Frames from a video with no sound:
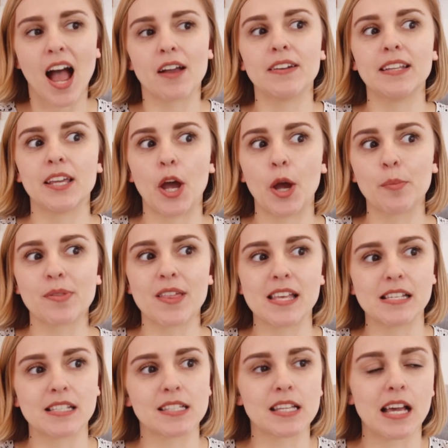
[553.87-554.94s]
I really hope
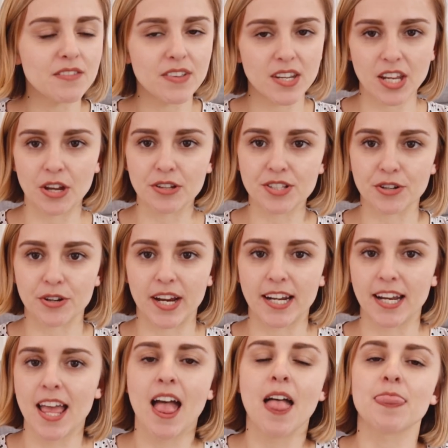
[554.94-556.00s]
there's the video
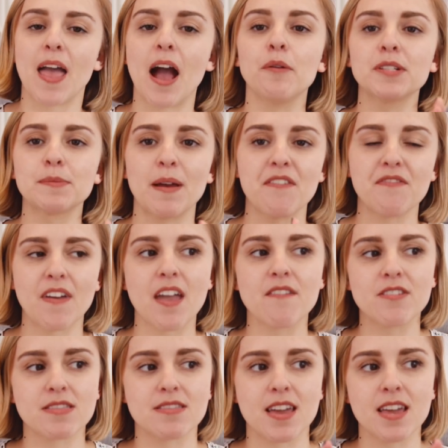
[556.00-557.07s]
screen. That was my
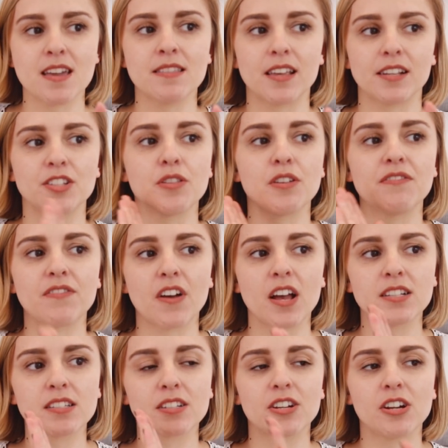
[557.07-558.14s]
favourite thing. Like, so the
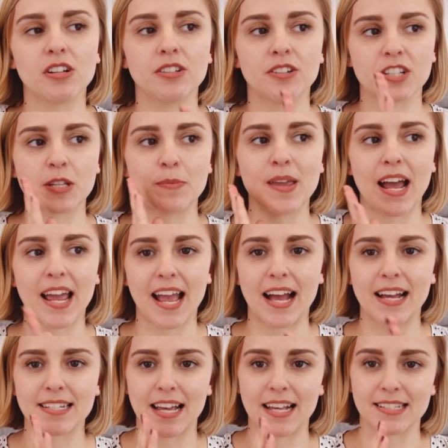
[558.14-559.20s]
first colonoscopy I
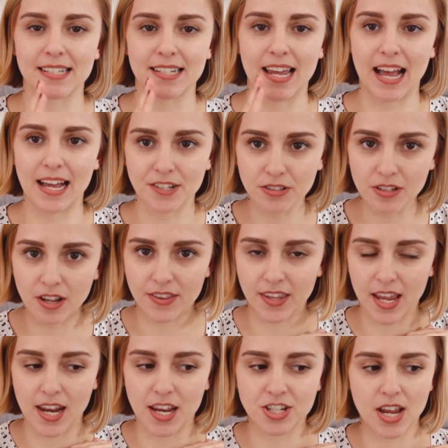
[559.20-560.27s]
had as an adult on the
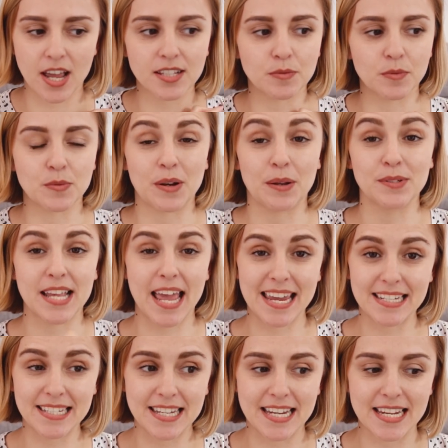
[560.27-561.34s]
NHS was when I was
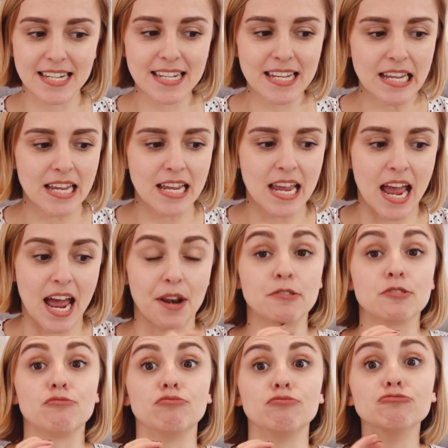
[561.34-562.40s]
18. And I
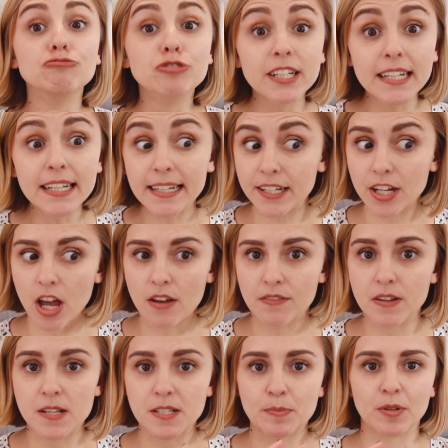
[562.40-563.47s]
was really
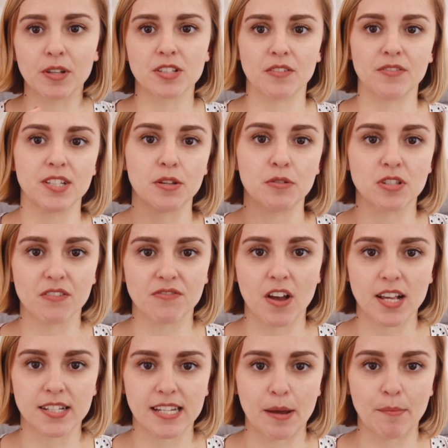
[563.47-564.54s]
nervous because obviously it was the
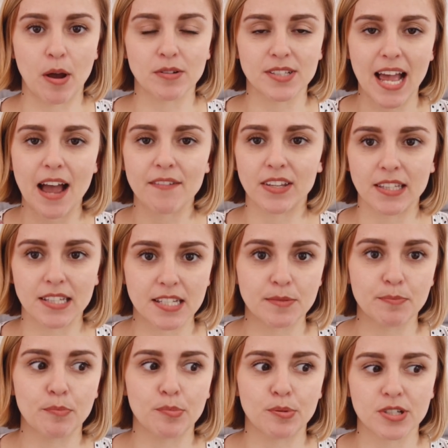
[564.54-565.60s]
first time I was having
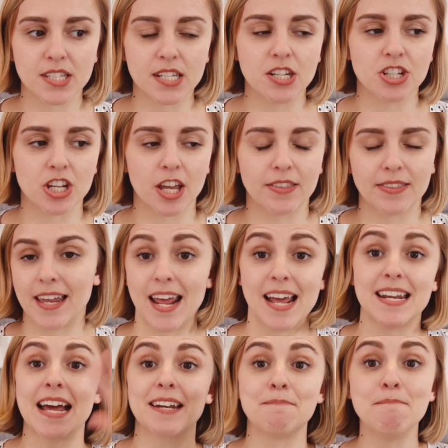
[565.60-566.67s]
this procedure that
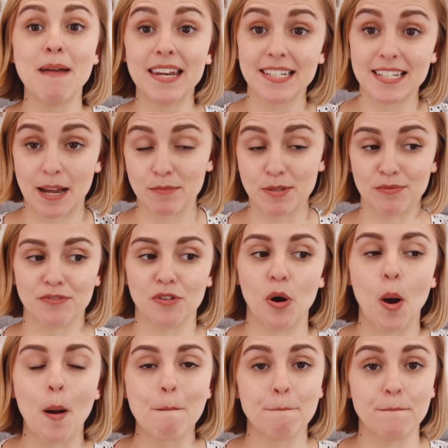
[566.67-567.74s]
I'd had many times
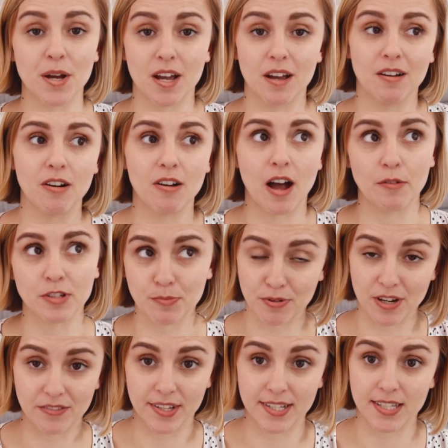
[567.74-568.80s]
before, but I was
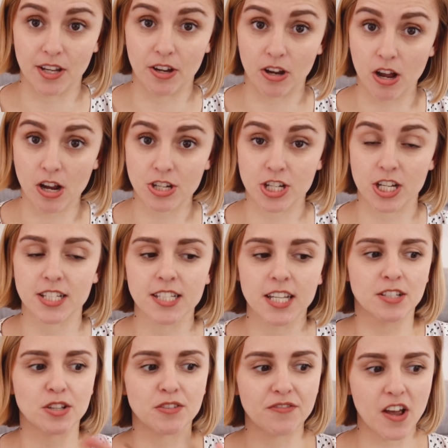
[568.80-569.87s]
previously unconscious.
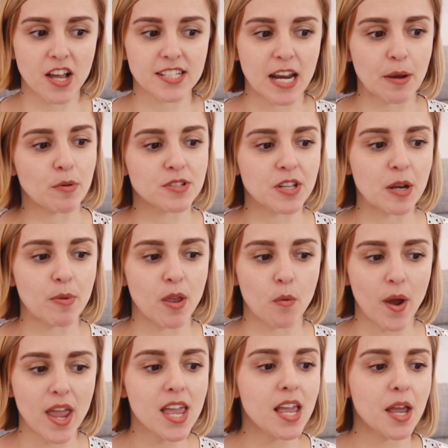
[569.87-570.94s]
So the first time I was going to be
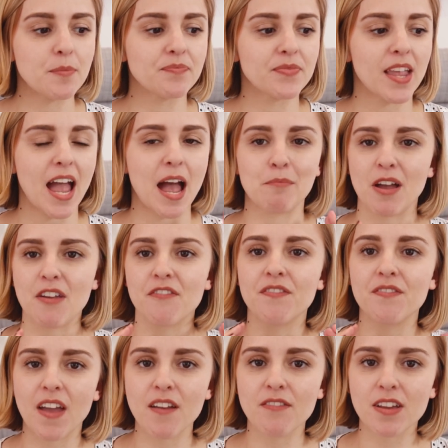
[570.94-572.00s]
awake. And my
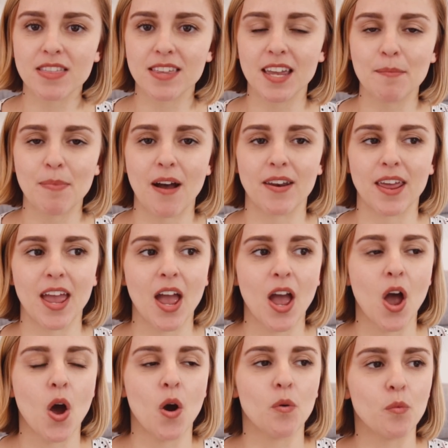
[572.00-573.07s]
favorite thing about it
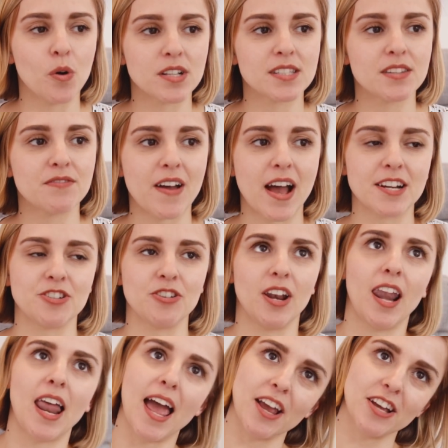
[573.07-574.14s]
was the fact you're
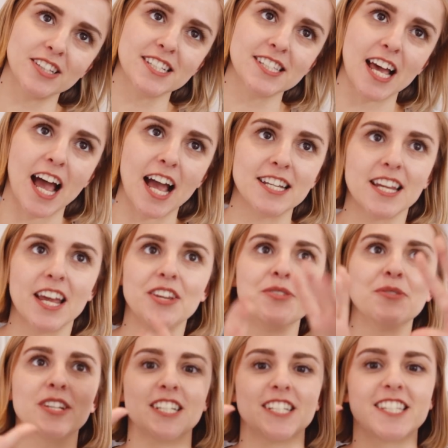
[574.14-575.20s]
lying on the side and
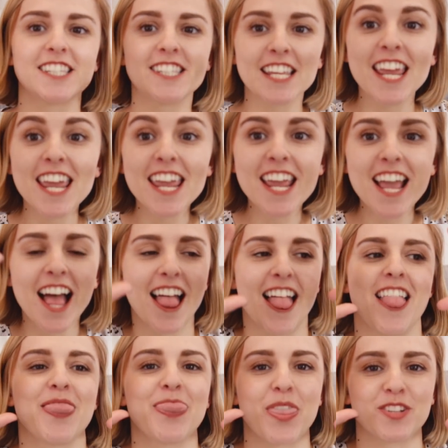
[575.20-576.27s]
you can see
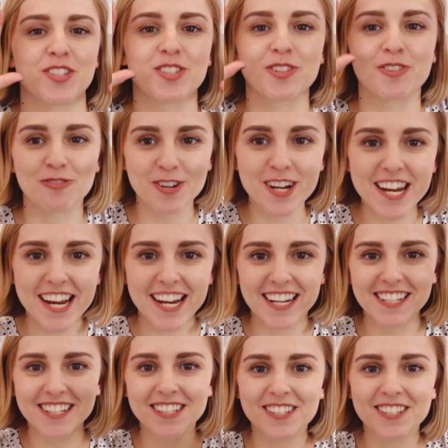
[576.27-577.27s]
the screen.